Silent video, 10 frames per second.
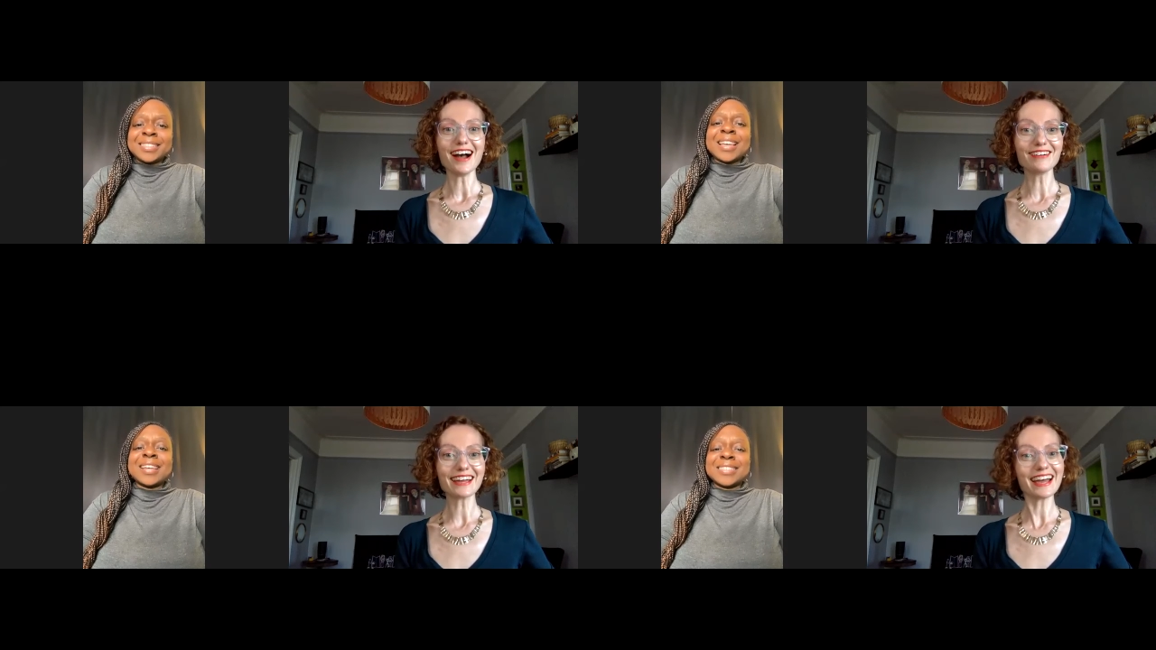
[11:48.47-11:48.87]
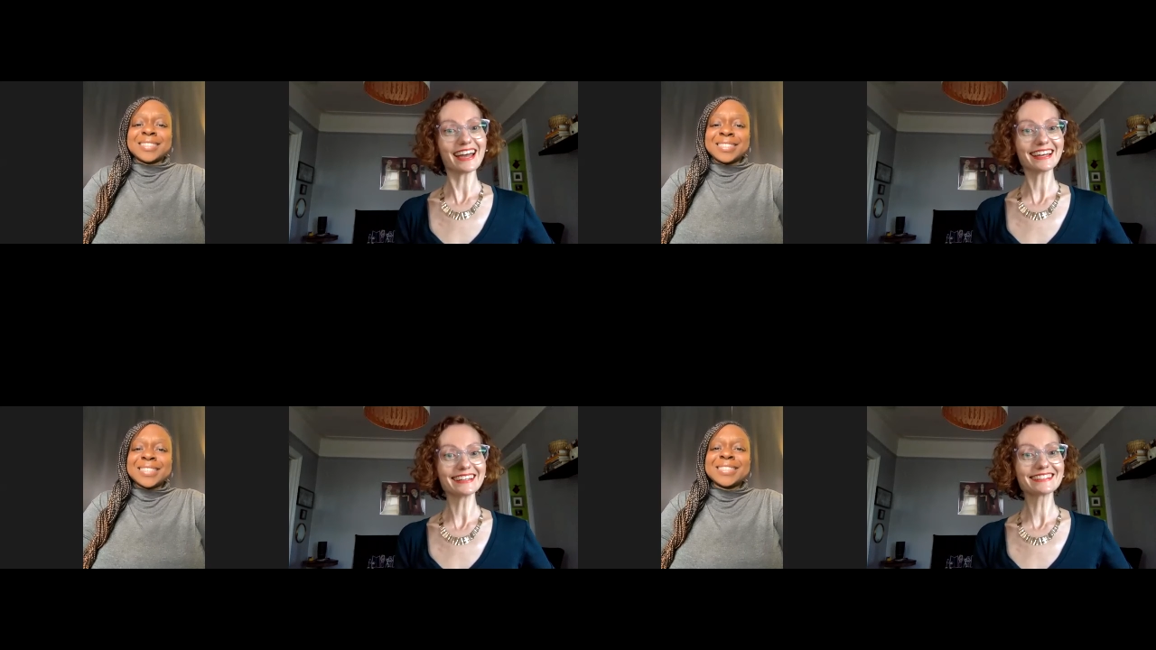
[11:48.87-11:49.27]
Speaker 1: Yes. Okay.
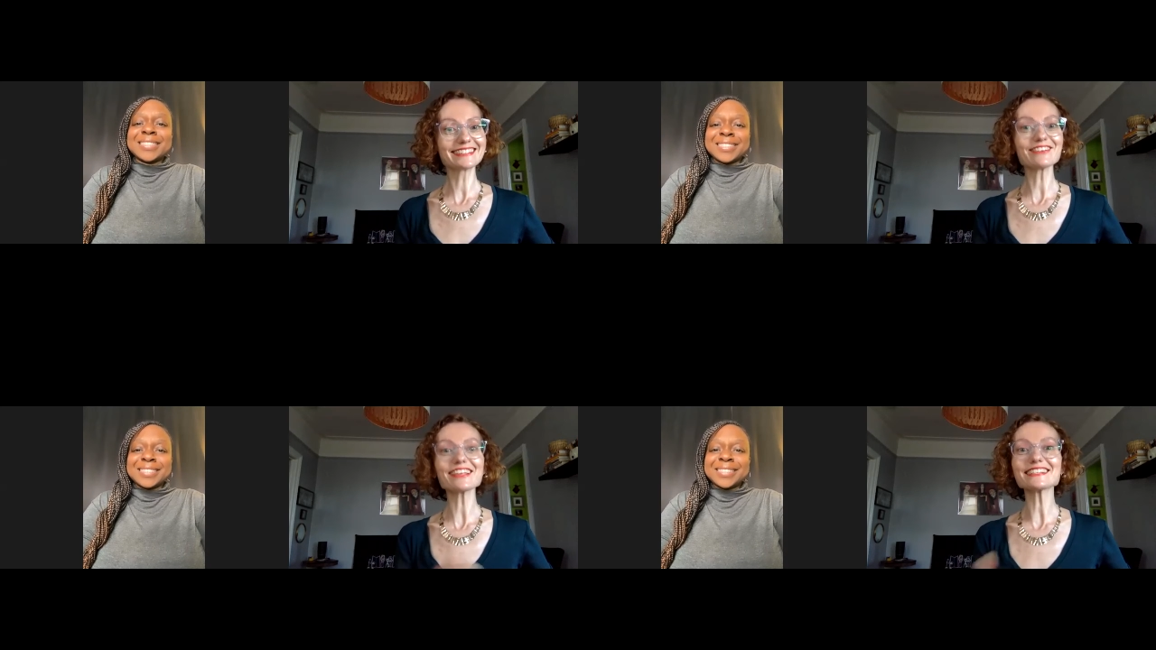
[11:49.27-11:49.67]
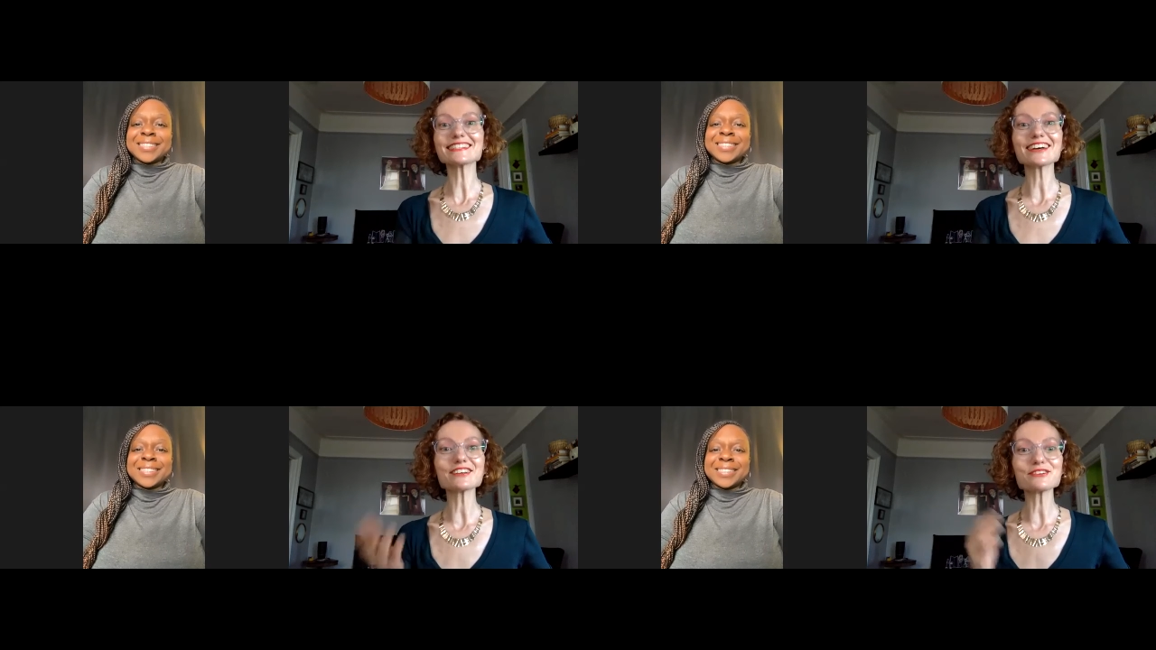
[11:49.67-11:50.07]
So,
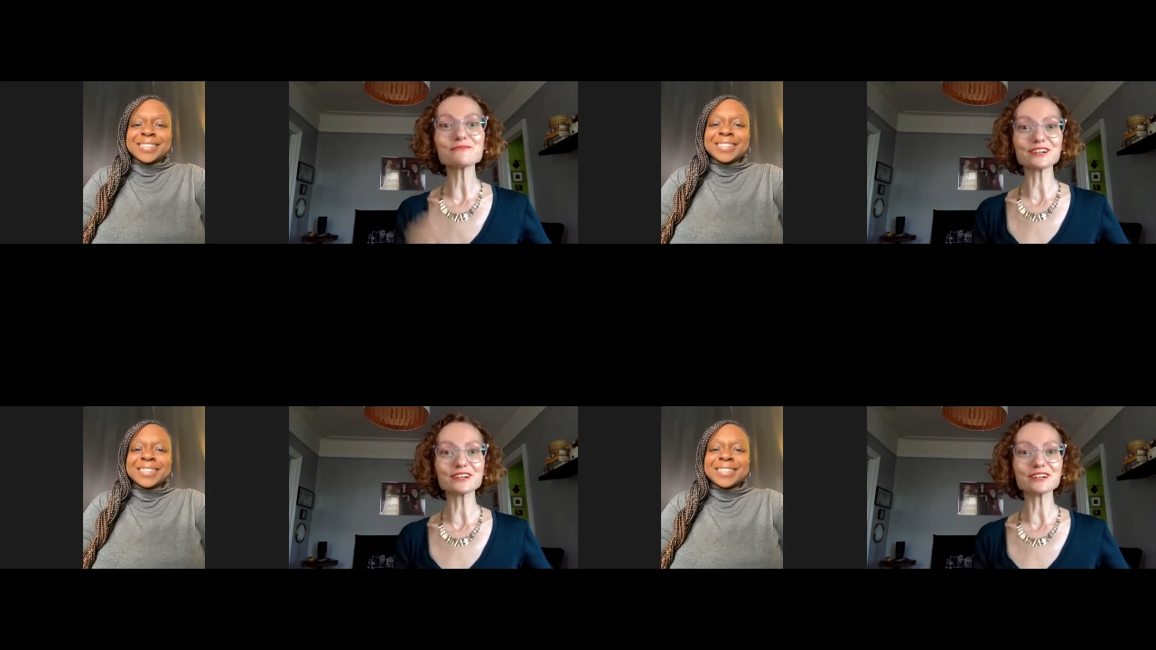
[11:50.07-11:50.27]
let's tell the